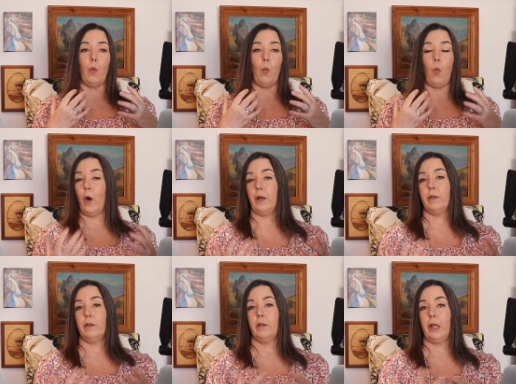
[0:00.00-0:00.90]
what
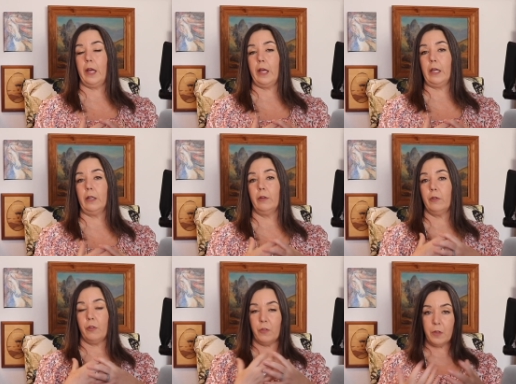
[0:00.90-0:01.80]
they
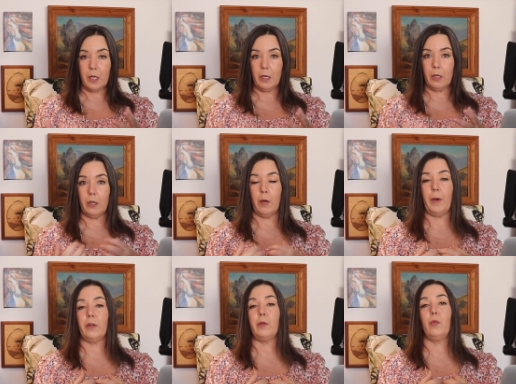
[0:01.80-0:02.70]
think
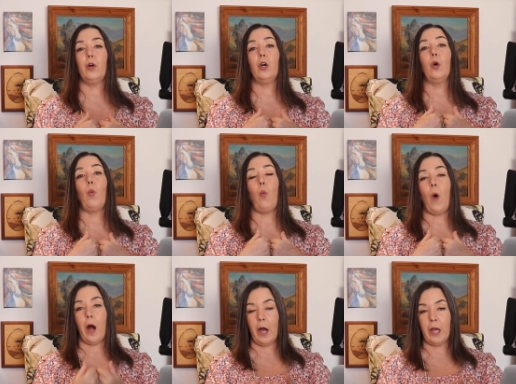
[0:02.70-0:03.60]
about the book,
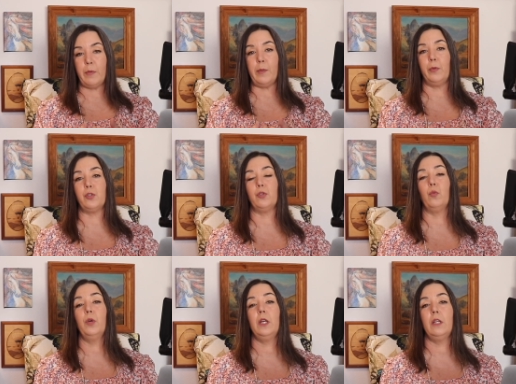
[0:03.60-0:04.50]
why people
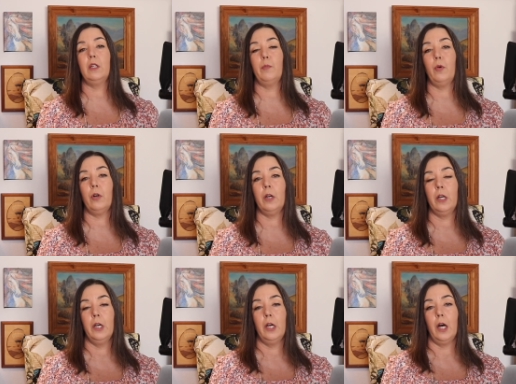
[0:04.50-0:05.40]
should read the book,
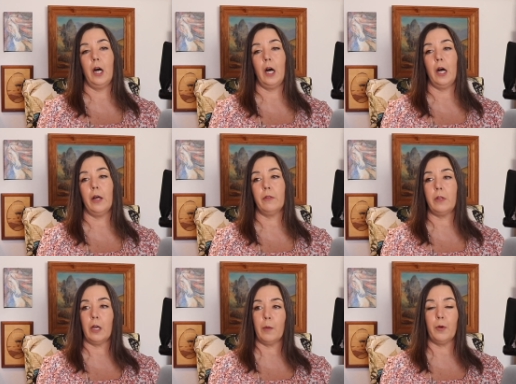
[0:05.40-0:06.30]
uh,
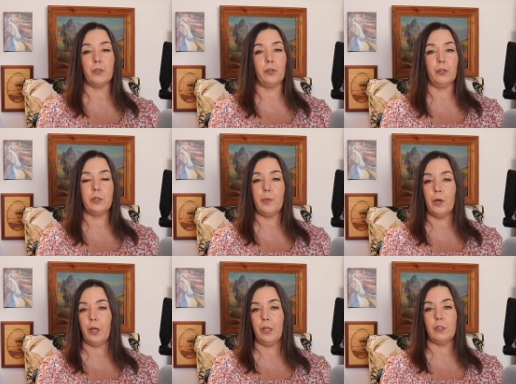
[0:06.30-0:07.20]
their personal
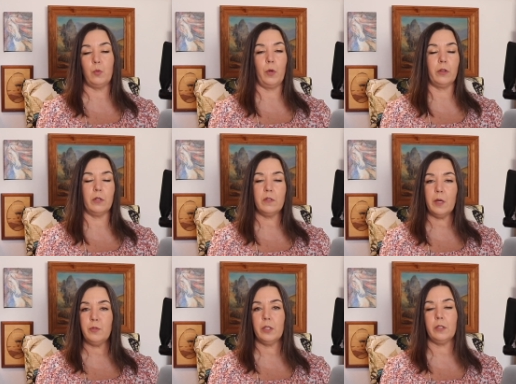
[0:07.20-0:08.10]
experience with the
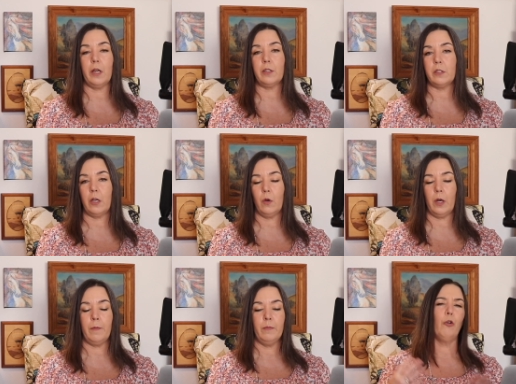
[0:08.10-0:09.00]
subject,
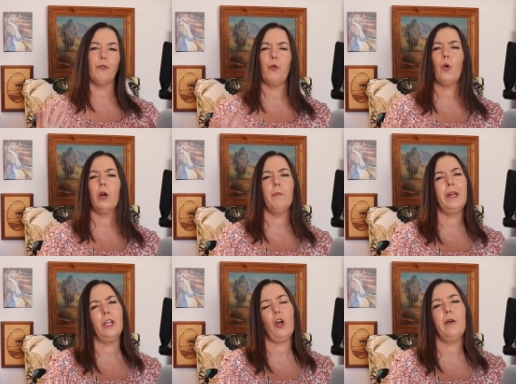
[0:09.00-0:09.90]
etc. For
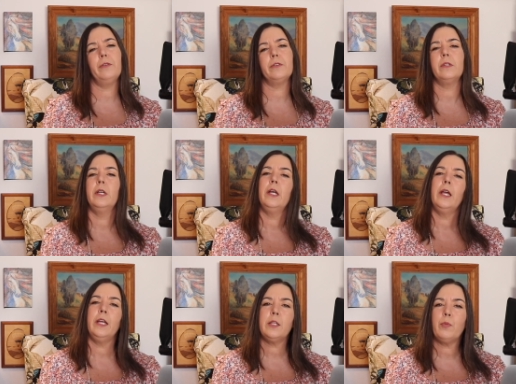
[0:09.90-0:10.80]
many novels,
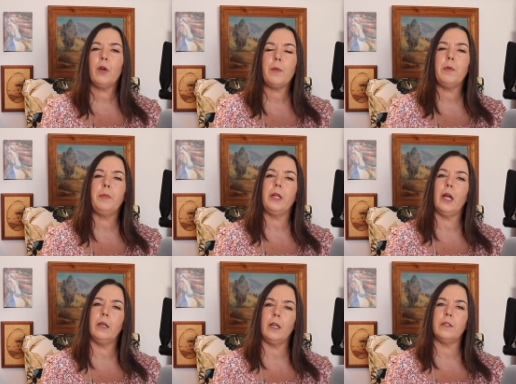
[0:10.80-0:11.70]
it's probably
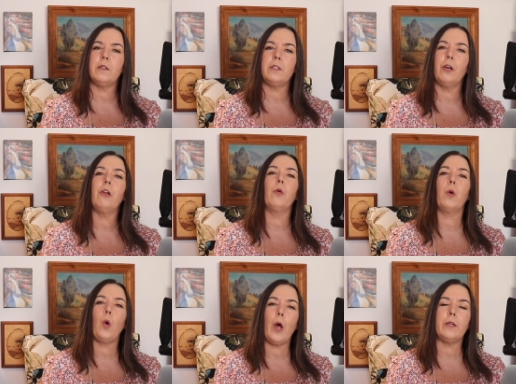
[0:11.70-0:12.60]
unnecessary to
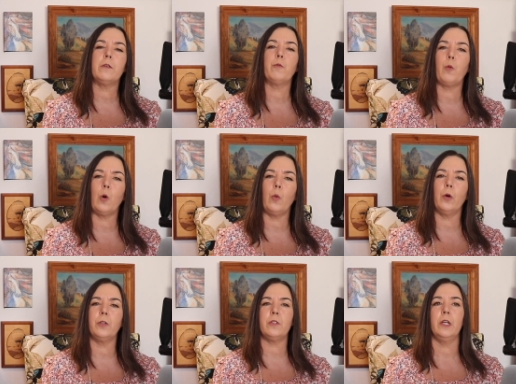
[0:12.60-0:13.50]
request
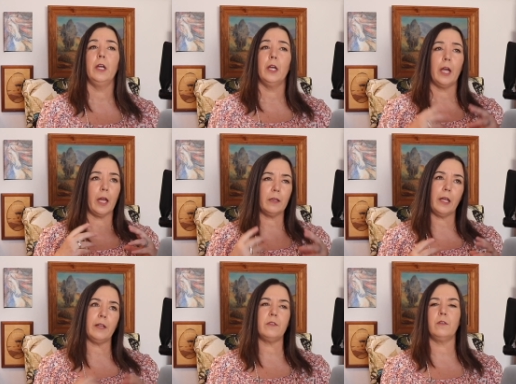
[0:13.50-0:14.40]
forewords
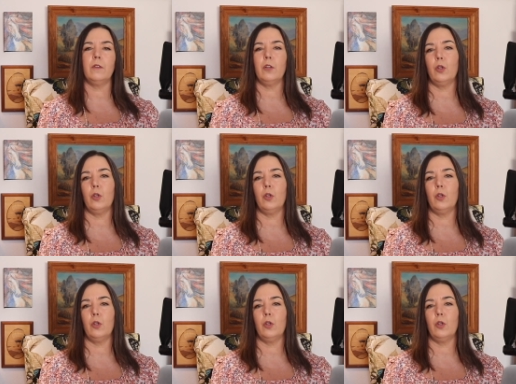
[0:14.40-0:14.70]
unless